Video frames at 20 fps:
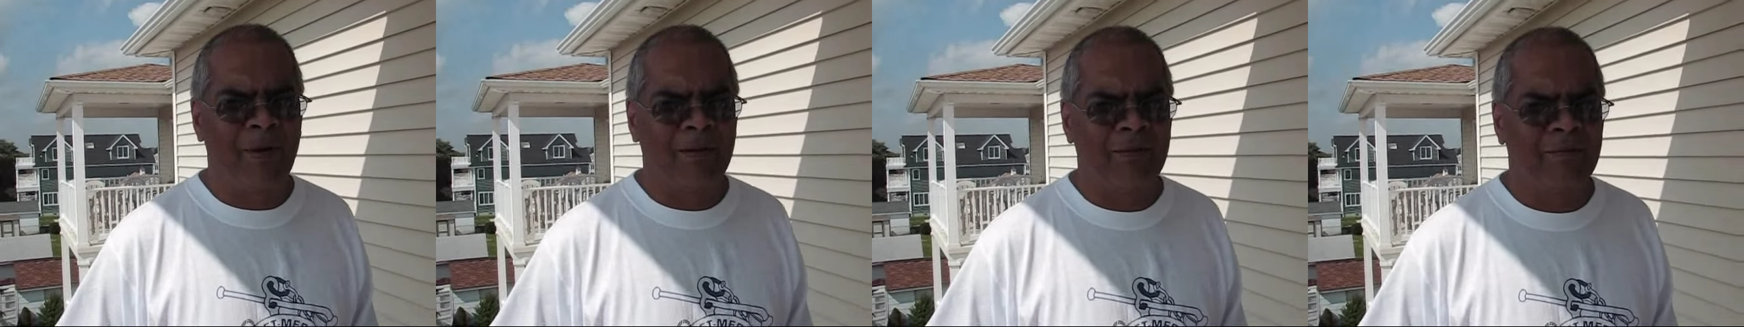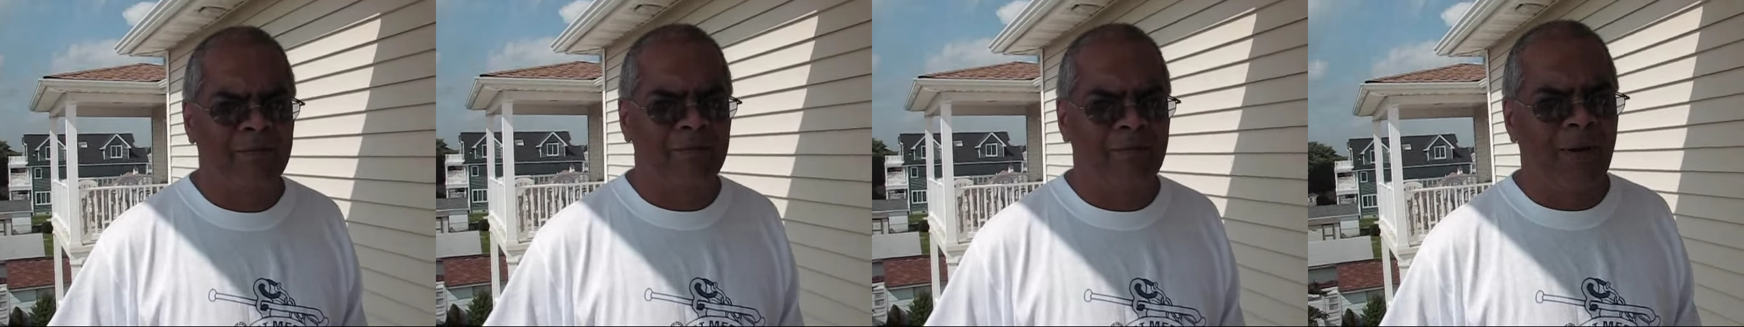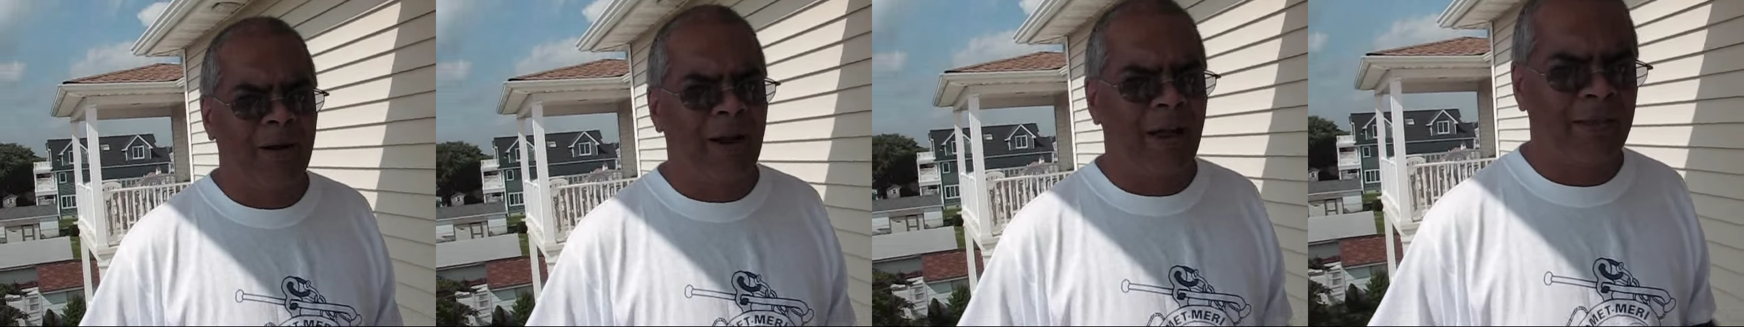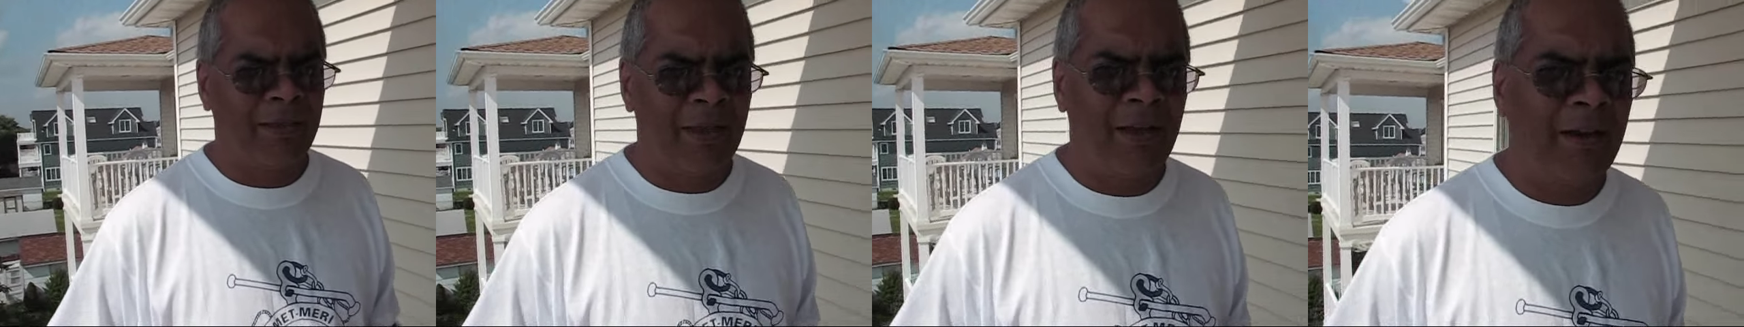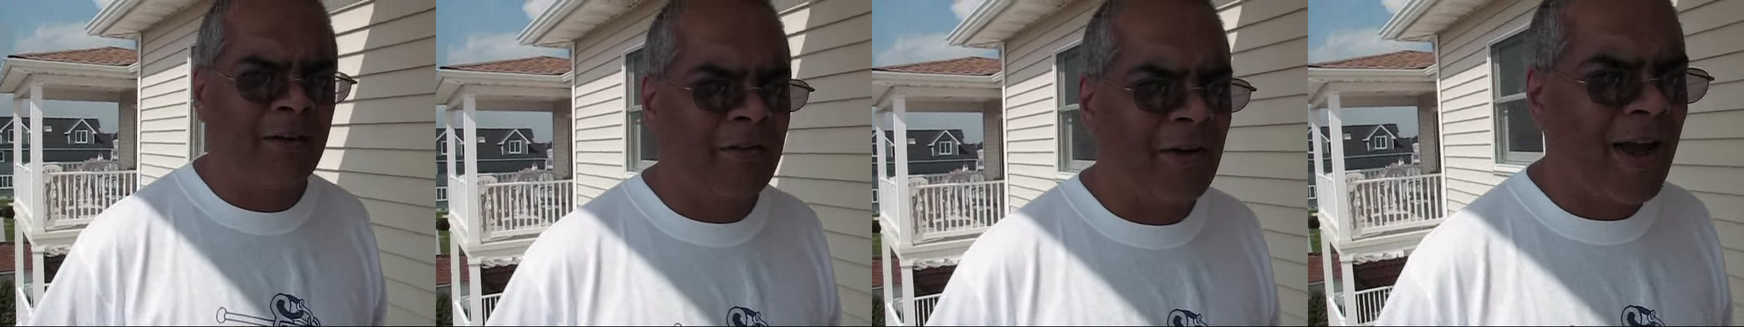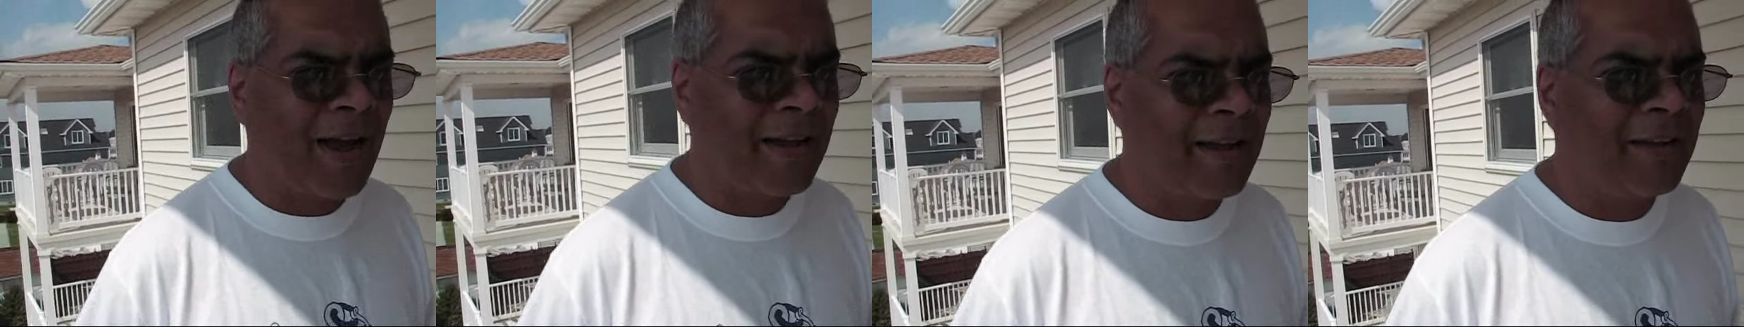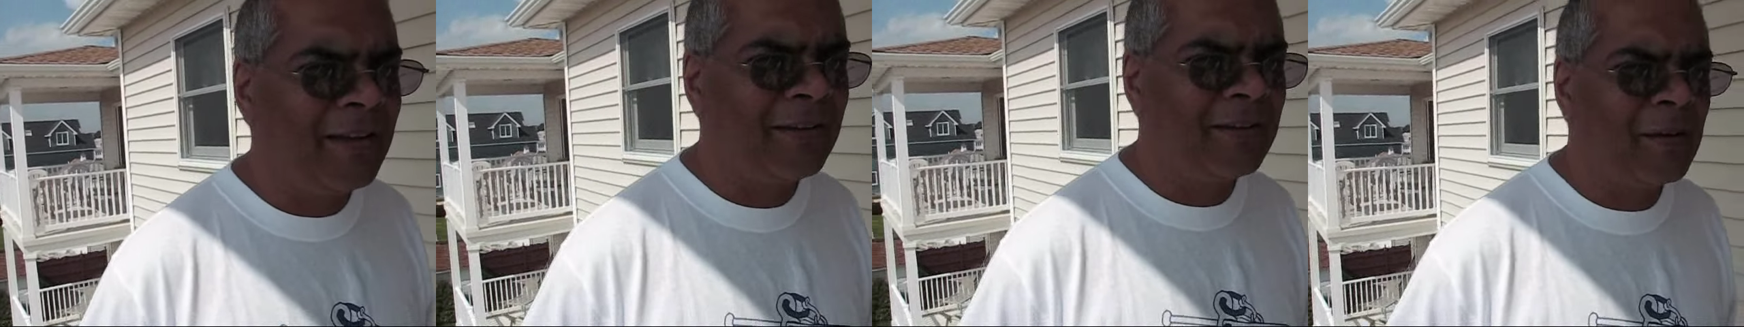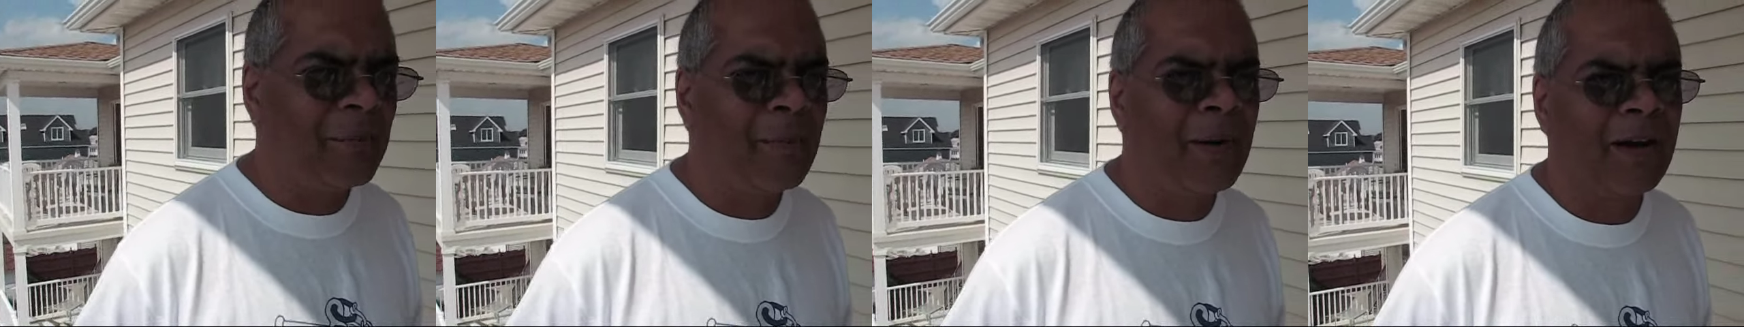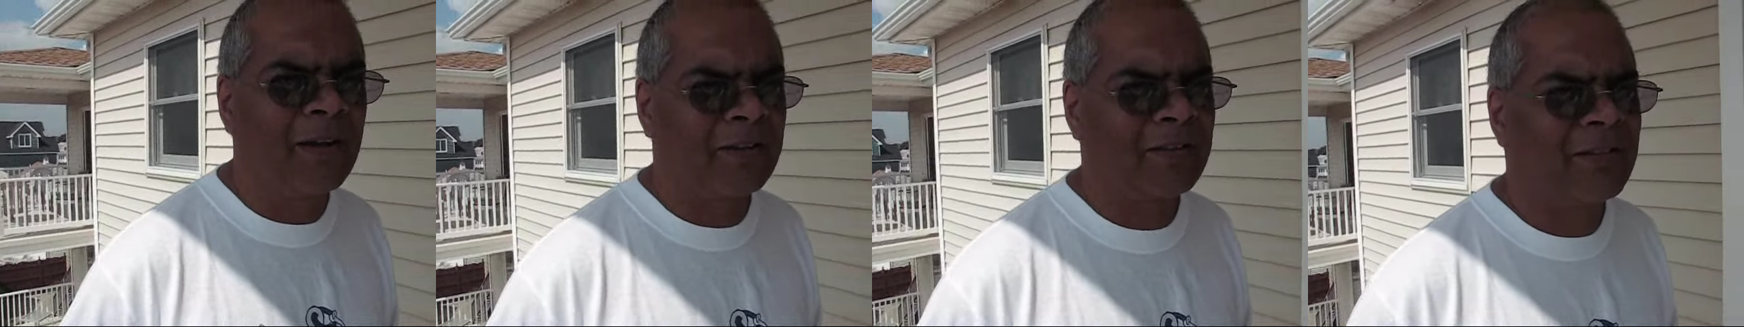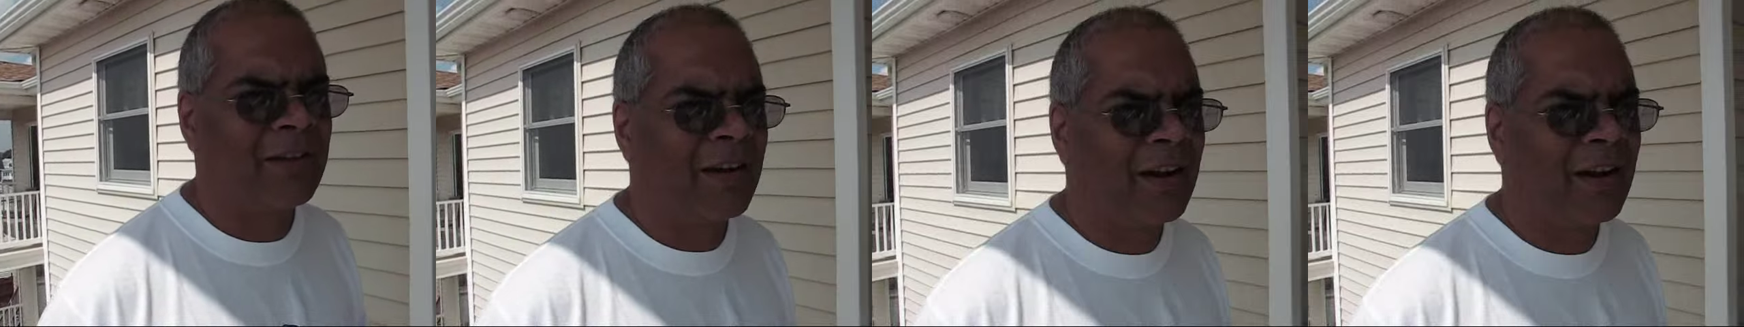but I think ragging is a must,